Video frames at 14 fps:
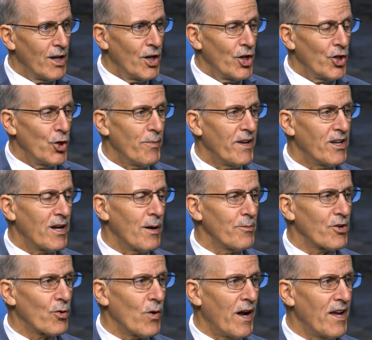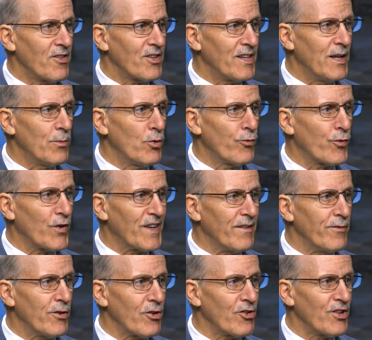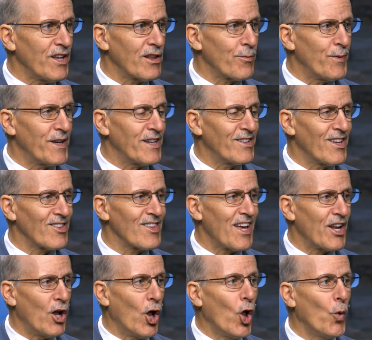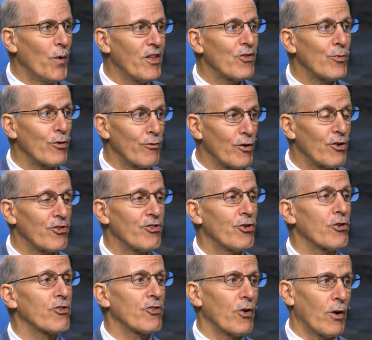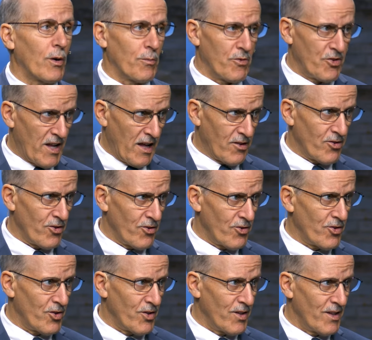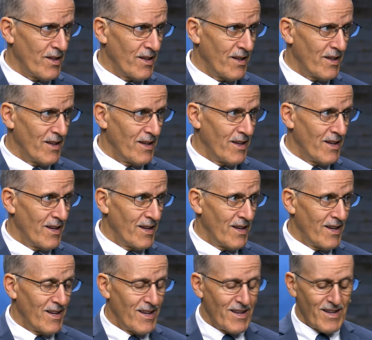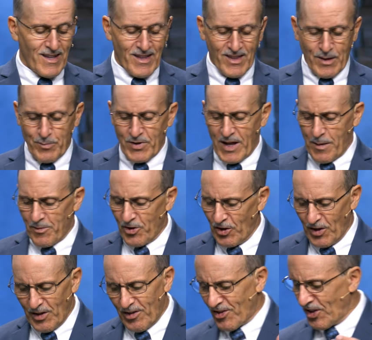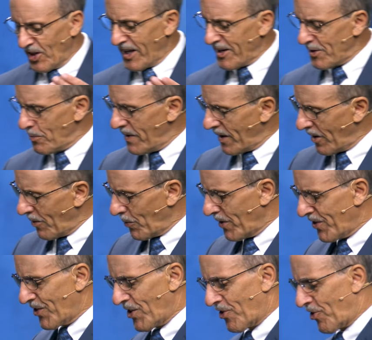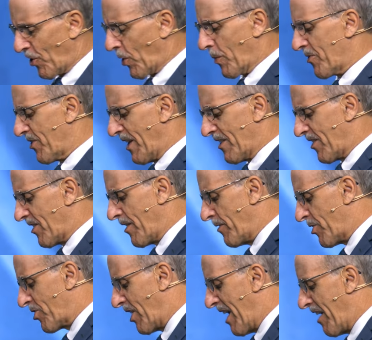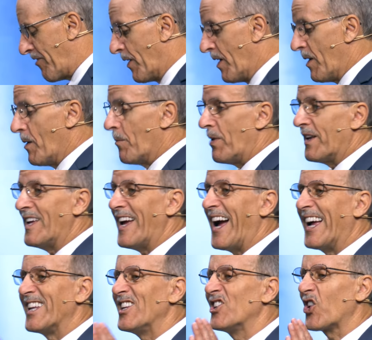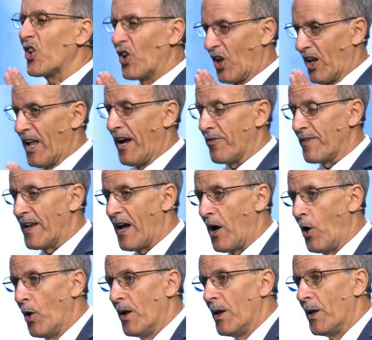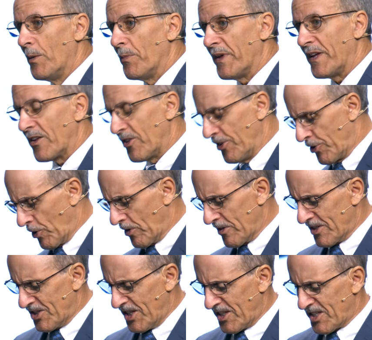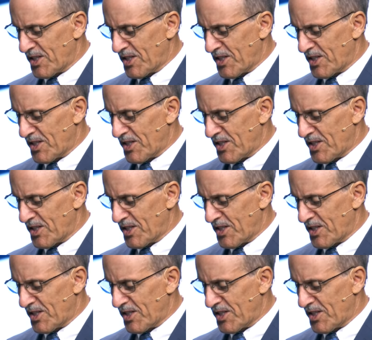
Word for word: You may come to Christ and He will forgive your sins, but it does not always reverse your circumstances. Sometimes He still had to bear with the circumstances of His life, but He had eternal life now because He turned to Jesus,